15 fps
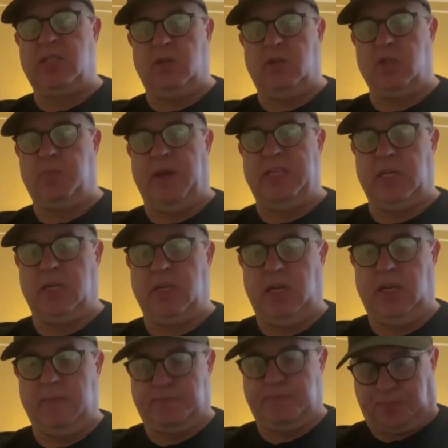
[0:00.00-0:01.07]
there's
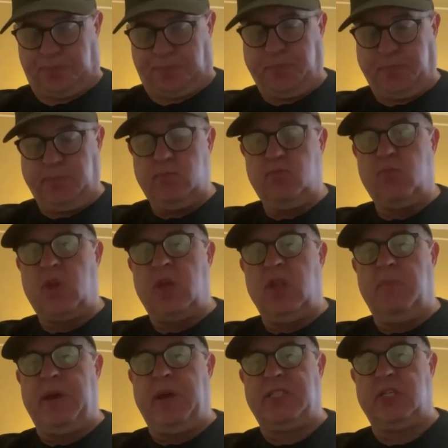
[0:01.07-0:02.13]
basically
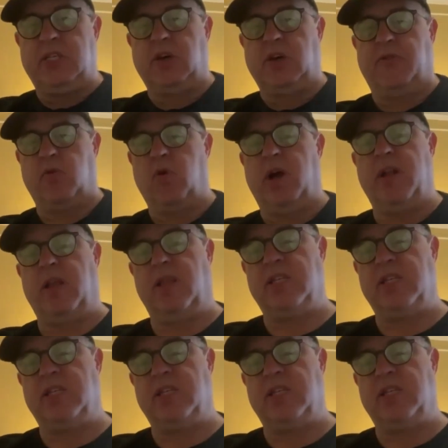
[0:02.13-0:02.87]
the base is overrun, and